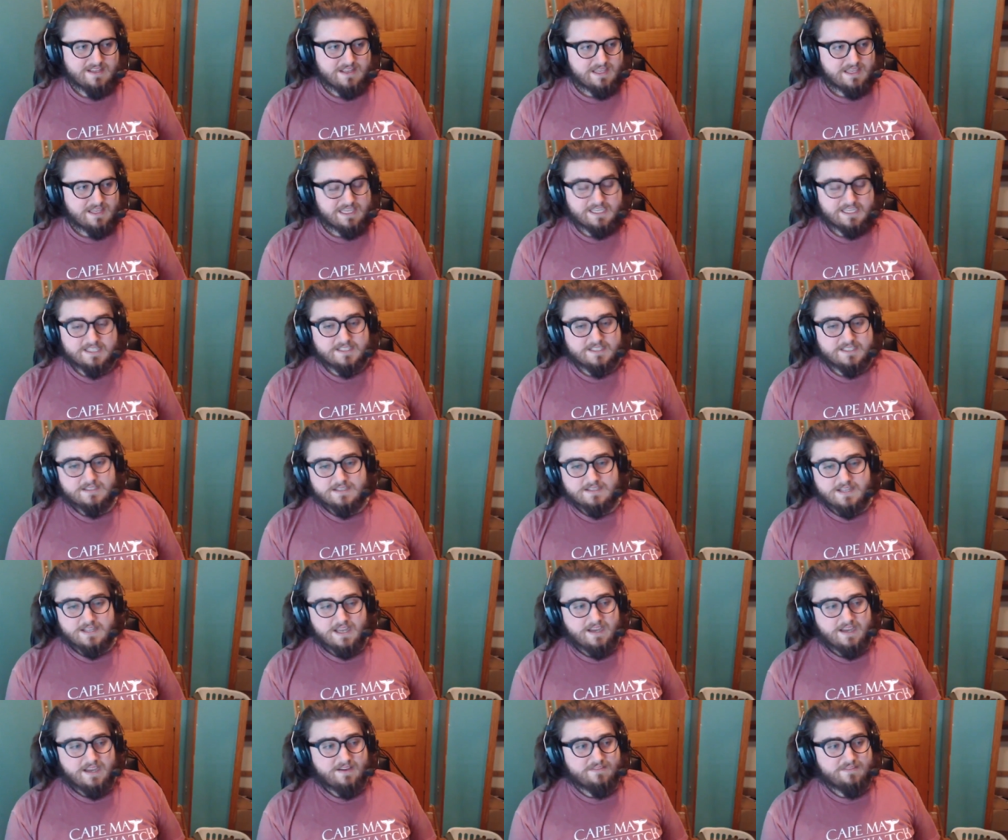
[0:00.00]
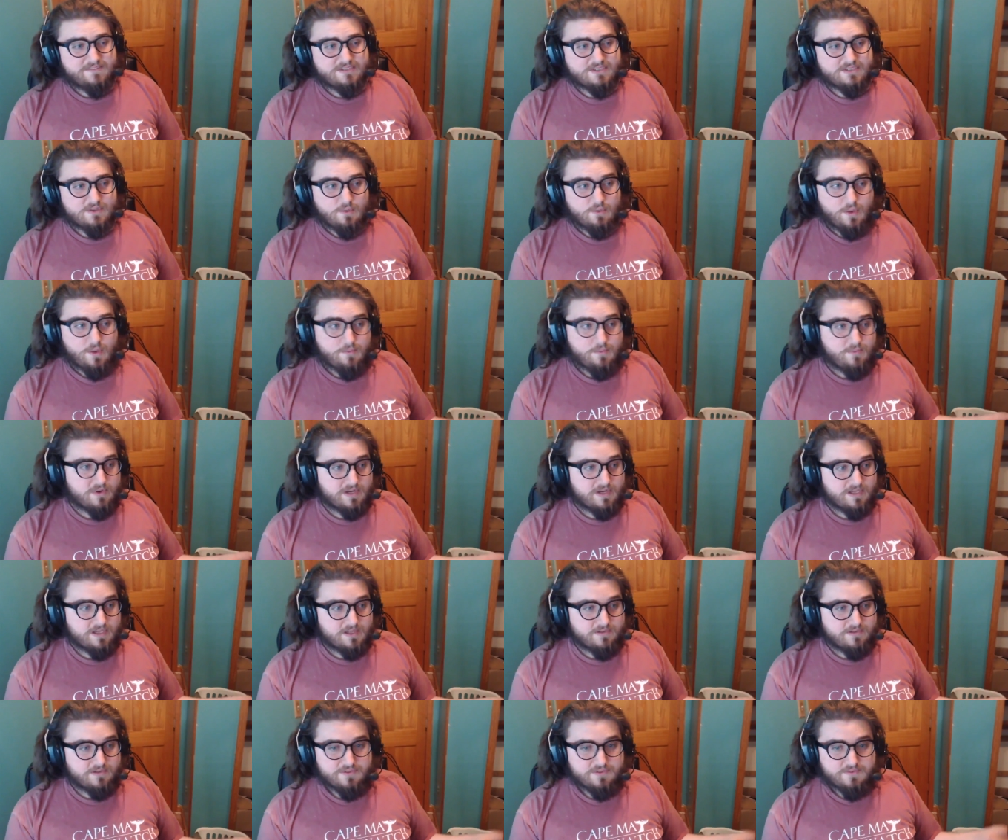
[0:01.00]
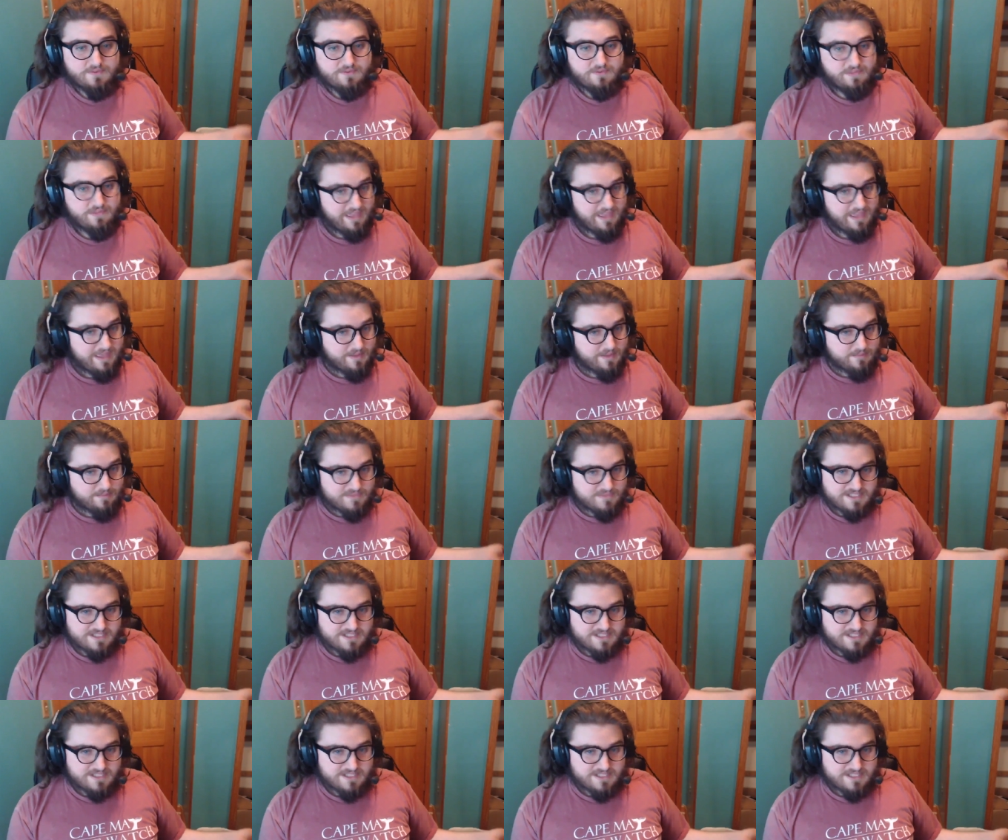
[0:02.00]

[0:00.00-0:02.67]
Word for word: he didn't have to do a whiteboarding interview for them.